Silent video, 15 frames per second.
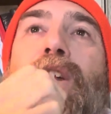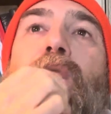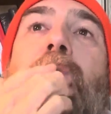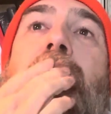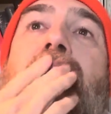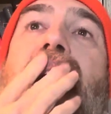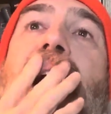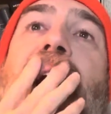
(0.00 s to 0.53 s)
know,
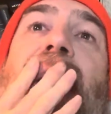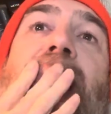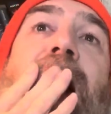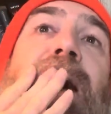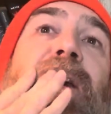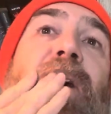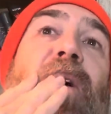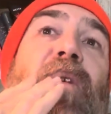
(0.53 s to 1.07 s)
I
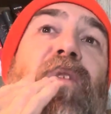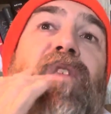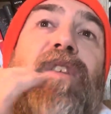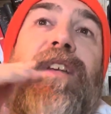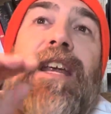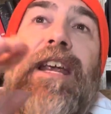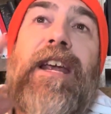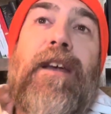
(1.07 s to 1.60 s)
don't
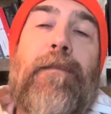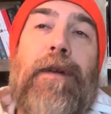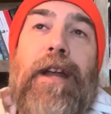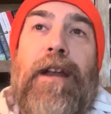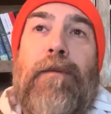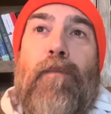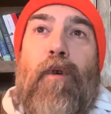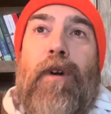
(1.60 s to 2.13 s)
see him
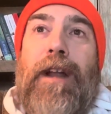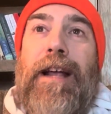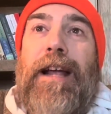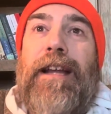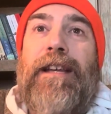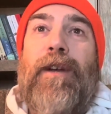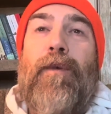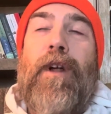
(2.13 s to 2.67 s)
anymore like I
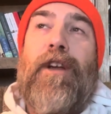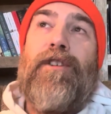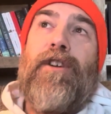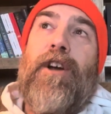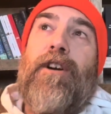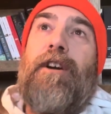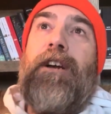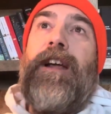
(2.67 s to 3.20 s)
did when I was
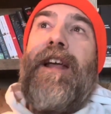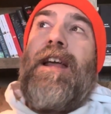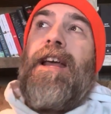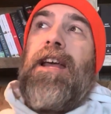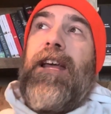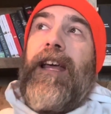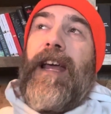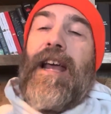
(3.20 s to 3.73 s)
younger
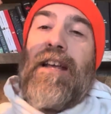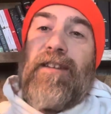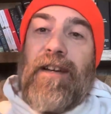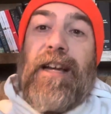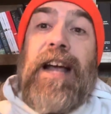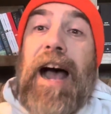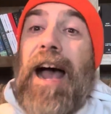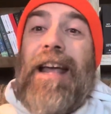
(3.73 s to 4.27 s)
as a
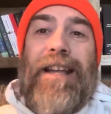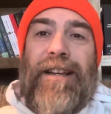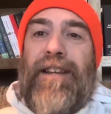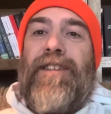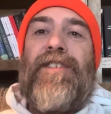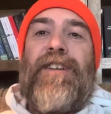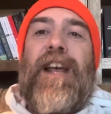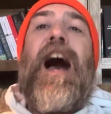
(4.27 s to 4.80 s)
guy in the
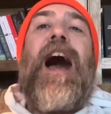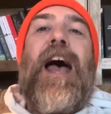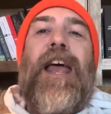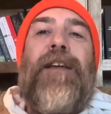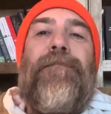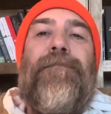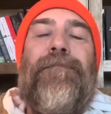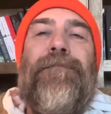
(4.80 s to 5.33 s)

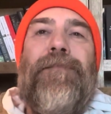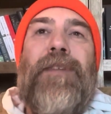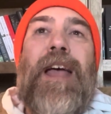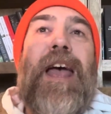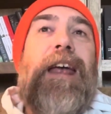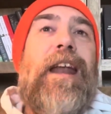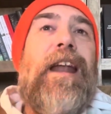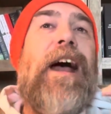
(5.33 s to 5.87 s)
sky.
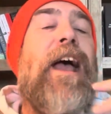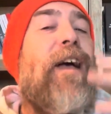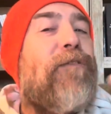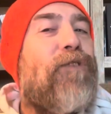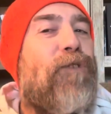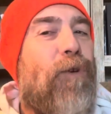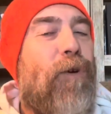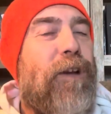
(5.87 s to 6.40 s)
And I have
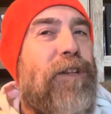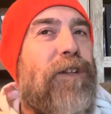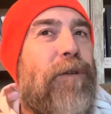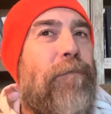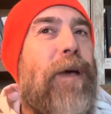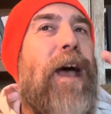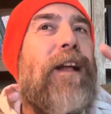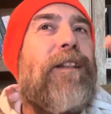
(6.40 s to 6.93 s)
stories to
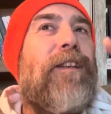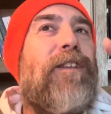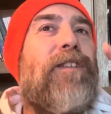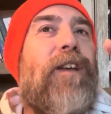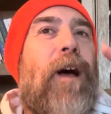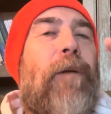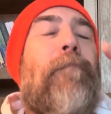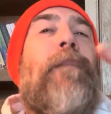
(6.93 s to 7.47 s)
back this
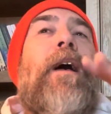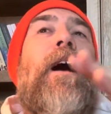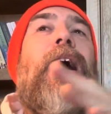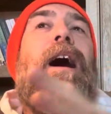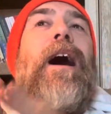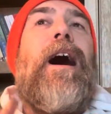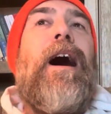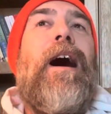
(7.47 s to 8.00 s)
up.
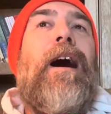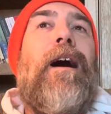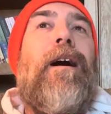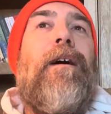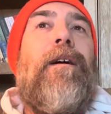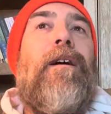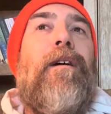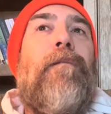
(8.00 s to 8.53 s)

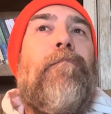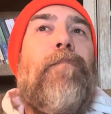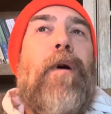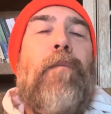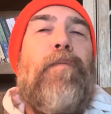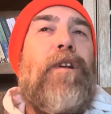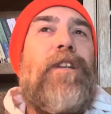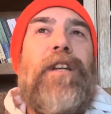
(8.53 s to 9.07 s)

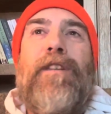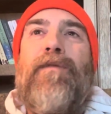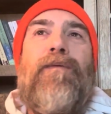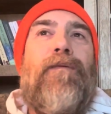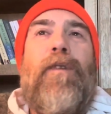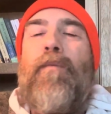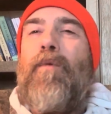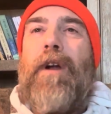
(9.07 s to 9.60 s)
But just
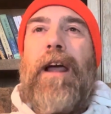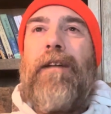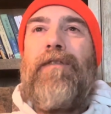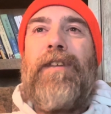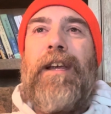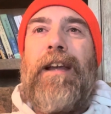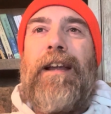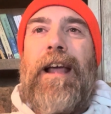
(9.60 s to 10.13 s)
from what I've
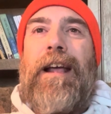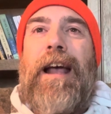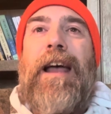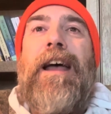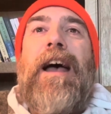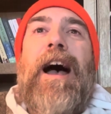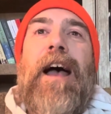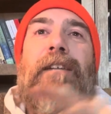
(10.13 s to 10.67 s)
seen, like
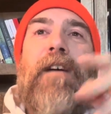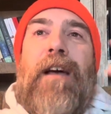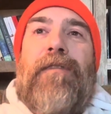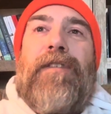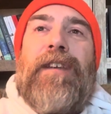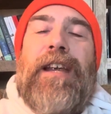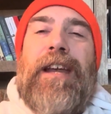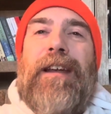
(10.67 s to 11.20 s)
I've
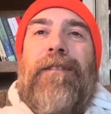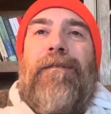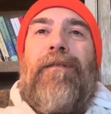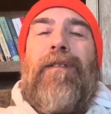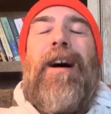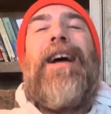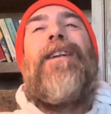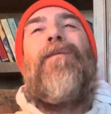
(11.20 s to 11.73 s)
seen,
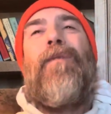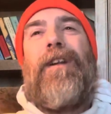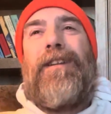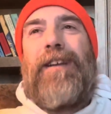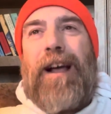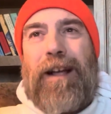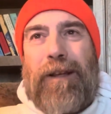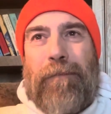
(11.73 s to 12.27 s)
well, I don't want to
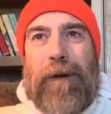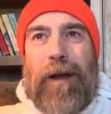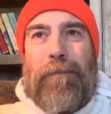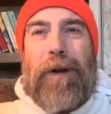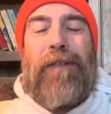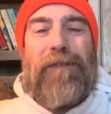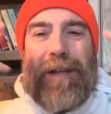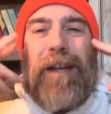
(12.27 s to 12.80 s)
talk about it, but
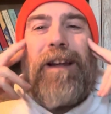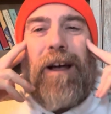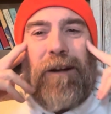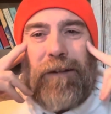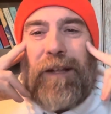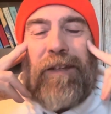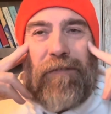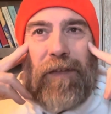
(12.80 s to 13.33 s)
I've seen
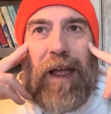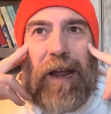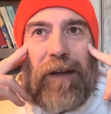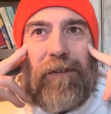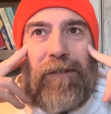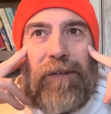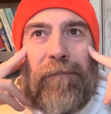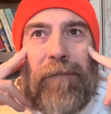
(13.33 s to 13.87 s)
ugly
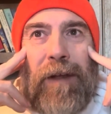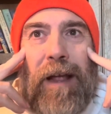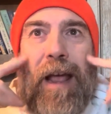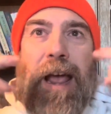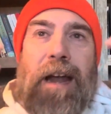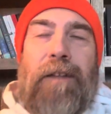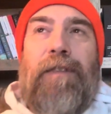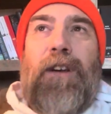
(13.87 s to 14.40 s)
things.
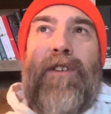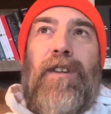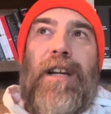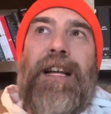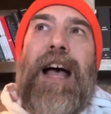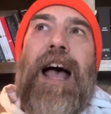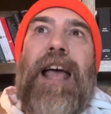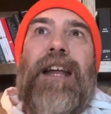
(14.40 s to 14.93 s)
And if there's a
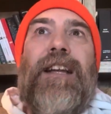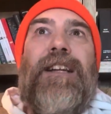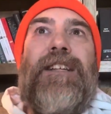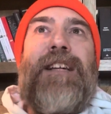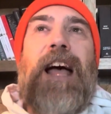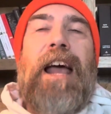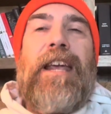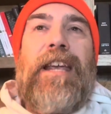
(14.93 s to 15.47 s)
guy in the
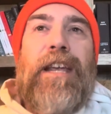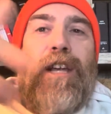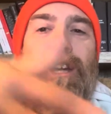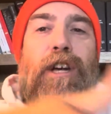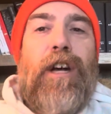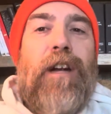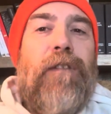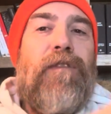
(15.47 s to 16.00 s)
sky, he
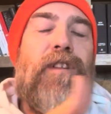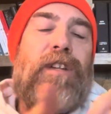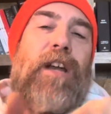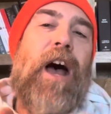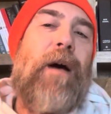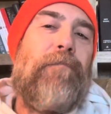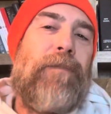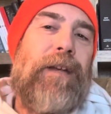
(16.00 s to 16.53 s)
could have
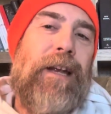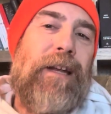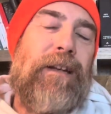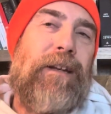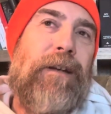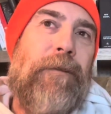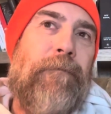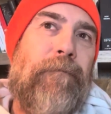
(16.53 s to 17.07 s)
stopped it.